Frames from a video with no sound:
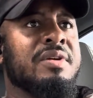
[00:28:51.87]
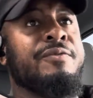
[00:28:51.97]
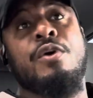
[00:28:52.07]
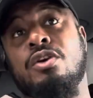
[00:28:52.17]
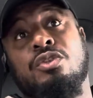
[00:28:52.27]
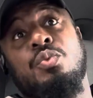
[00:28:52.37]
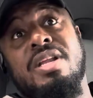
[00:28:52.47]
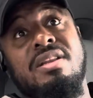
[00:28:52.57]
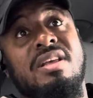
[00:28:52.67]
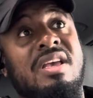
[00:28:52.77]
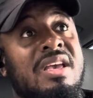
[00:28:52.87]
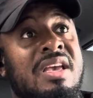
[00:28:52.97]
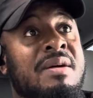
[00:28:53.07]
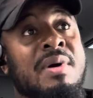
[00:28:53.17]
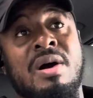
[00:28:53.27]
First win
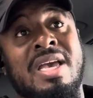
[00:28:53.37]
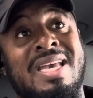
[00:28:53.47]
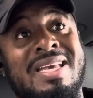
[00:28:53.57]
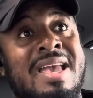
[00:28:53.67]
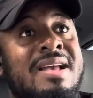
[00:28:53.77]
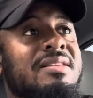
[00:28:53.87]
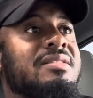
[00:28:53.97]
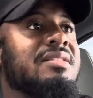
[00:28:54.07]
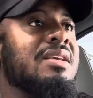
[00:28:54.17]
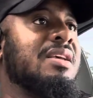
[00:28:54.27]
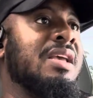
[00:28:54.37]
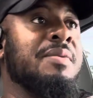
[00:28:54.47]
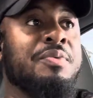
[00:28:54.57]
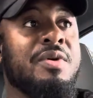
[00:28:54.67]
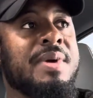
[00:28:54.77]
in about 8 years in the
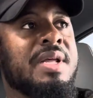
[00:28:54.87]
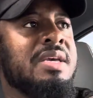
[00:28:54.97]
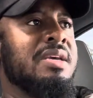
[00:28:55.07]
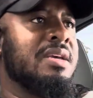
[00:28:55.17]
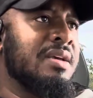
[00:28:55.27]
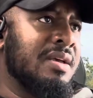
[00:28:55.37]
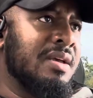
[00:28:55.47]
Premier League.